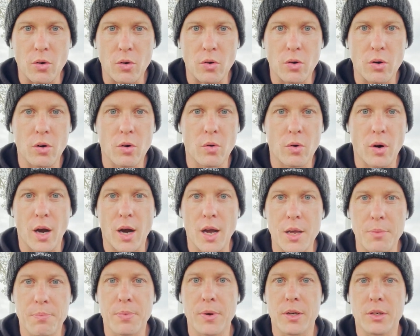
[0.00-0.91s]
or a
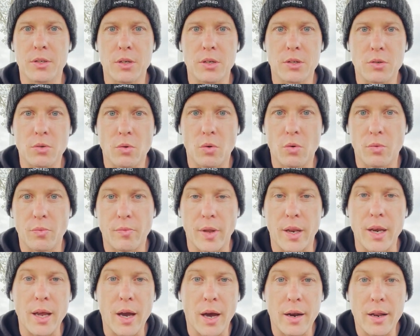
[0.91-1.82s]
hire purchase or
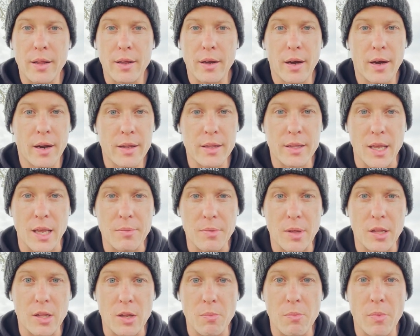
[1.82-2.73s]
any other debt
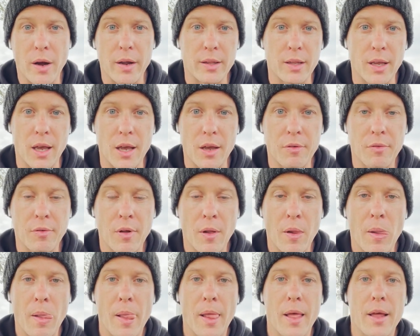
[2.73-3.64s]
that you might have,
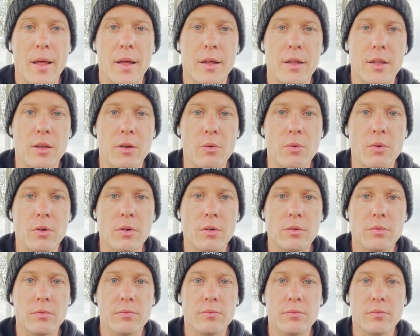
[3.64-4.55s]
you
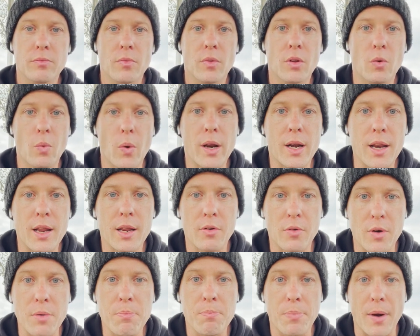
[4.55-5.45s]
will quickly
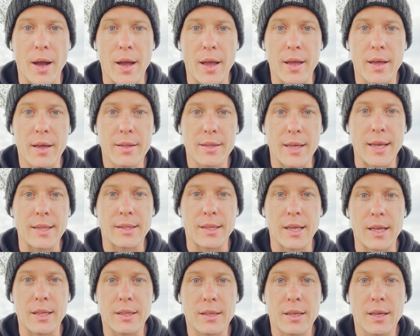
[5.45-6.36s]
repay that
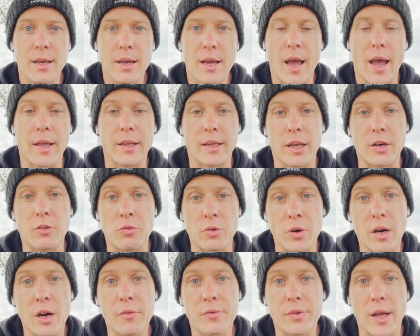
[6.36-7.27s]
debt and get
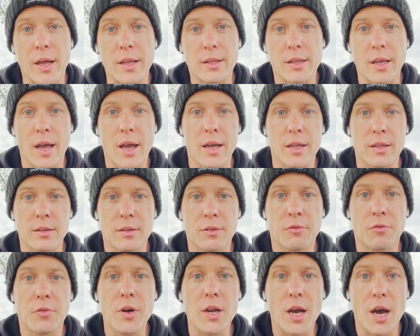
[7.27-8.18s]
rid of that and
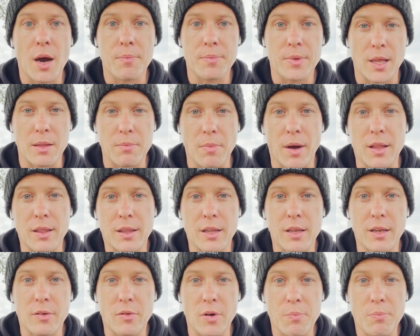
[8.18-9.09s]
free up that
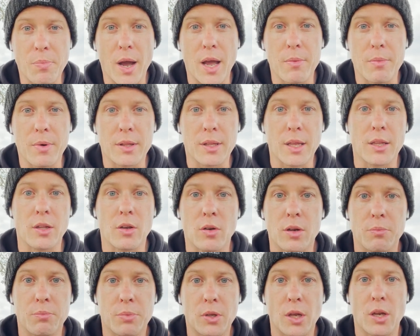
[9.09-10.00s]
monthly repayment that you
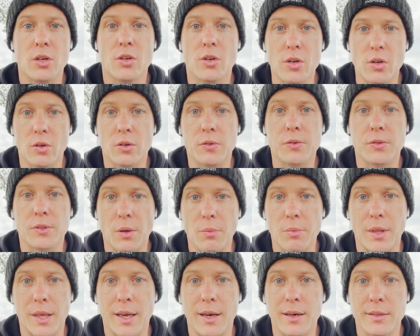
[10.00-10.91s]
can potentially use for
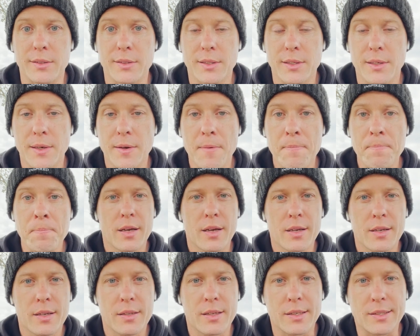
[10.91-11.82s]
something else.
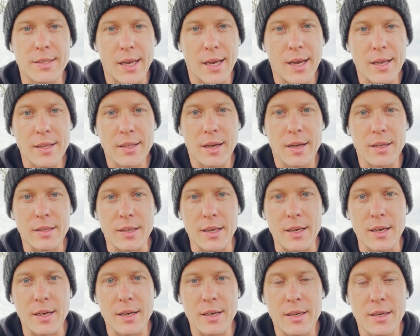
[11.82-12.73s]
The second
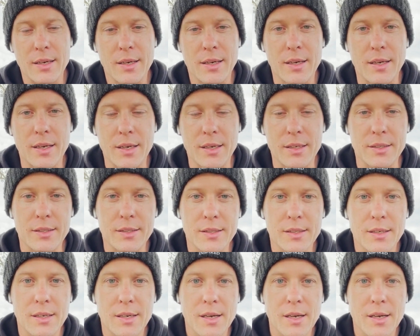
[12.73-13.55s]
idea is